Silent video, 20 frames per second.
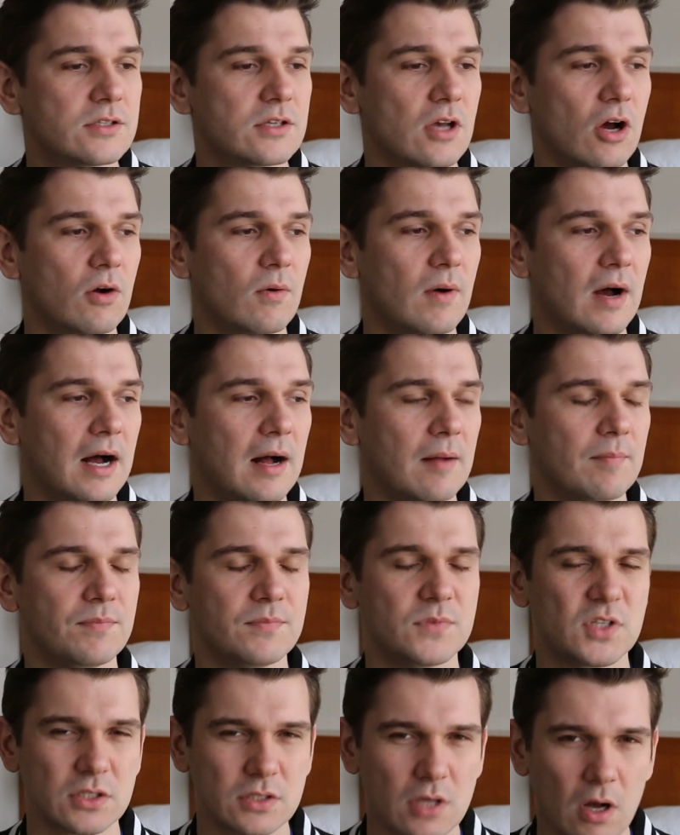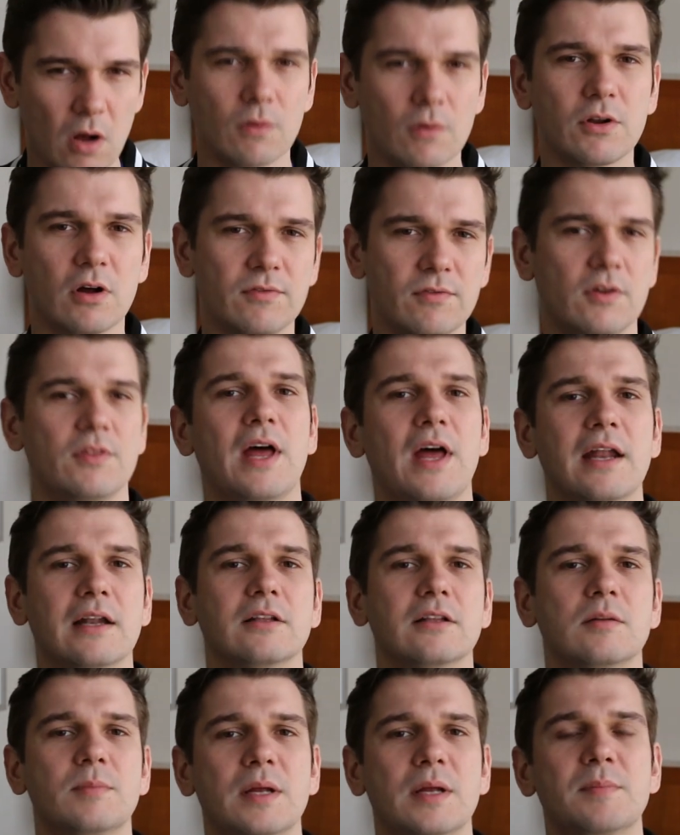So just hold off on that a
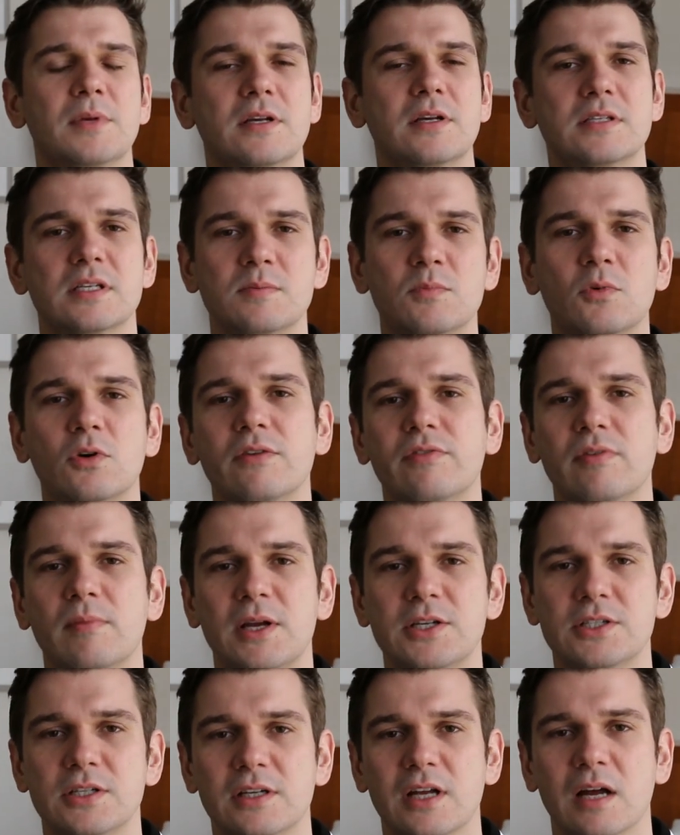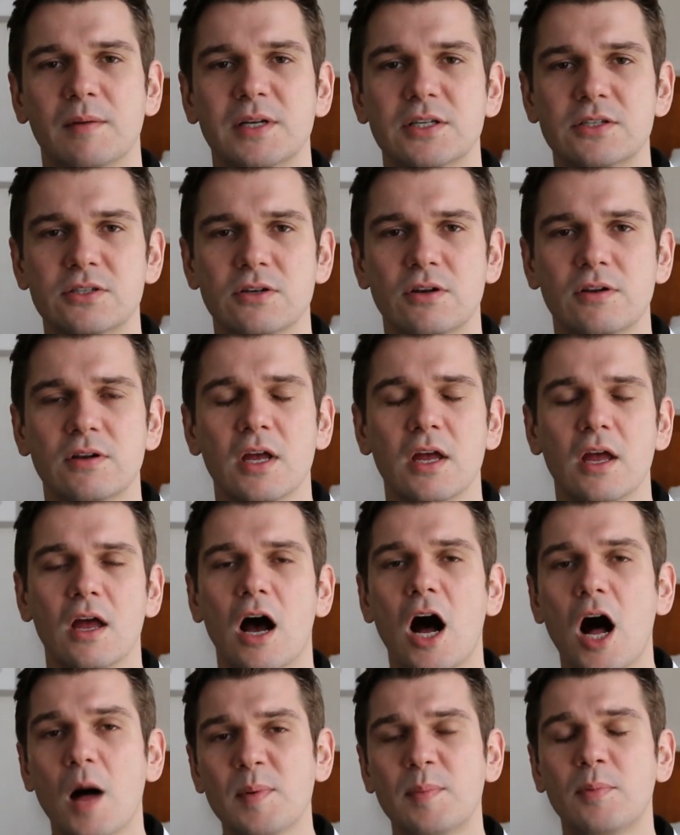little bit, because there's more information coming soon.
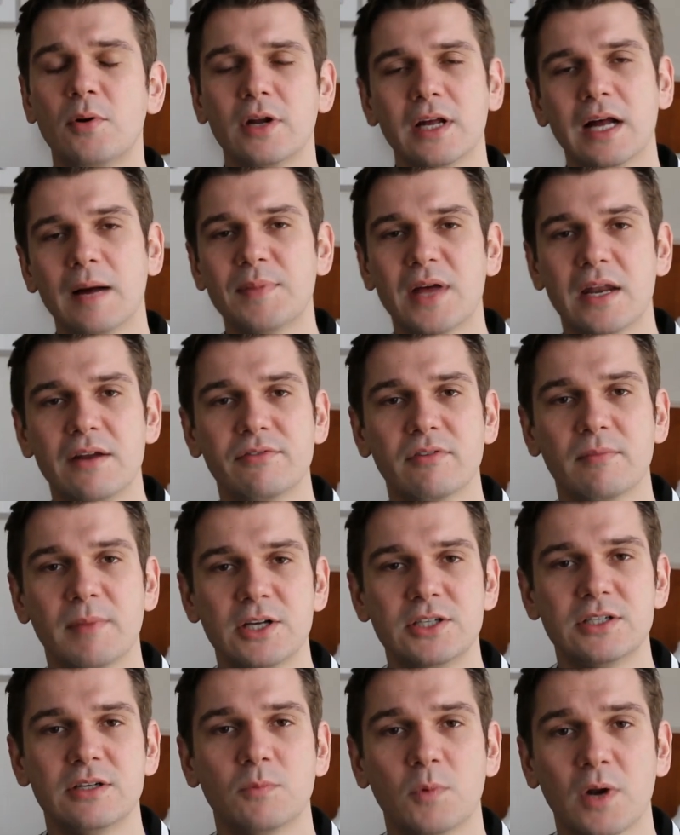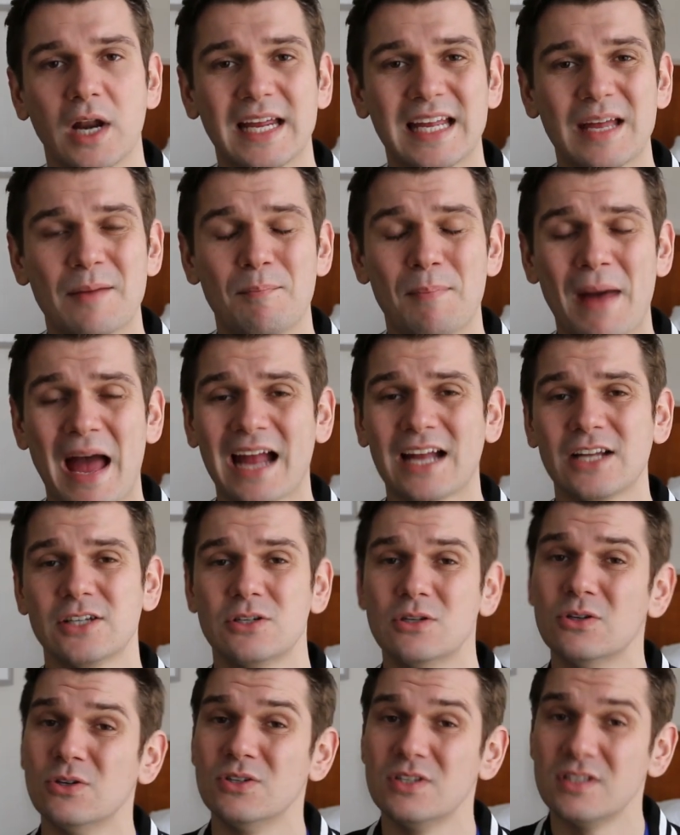I'll be putting up that information when I get back
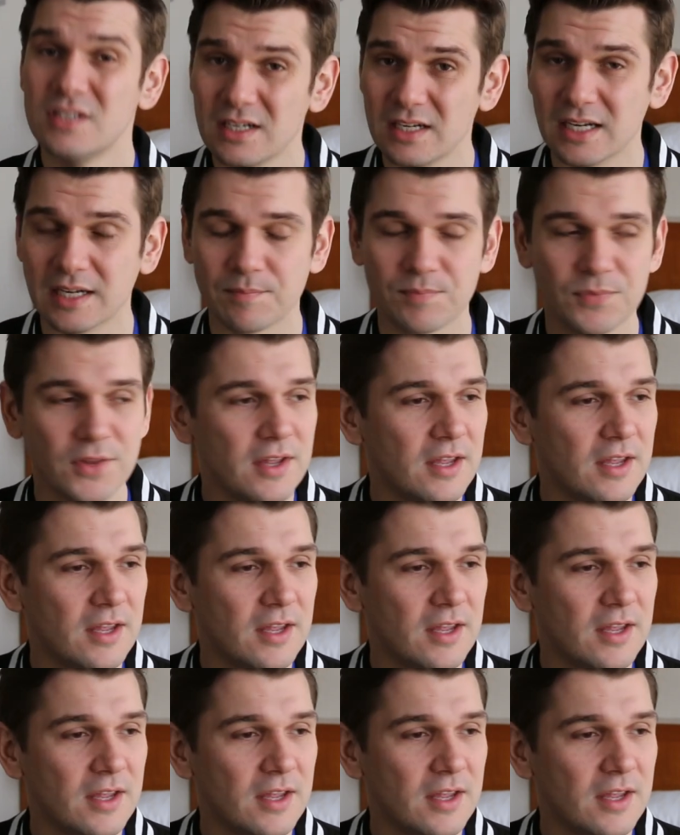to Sydney.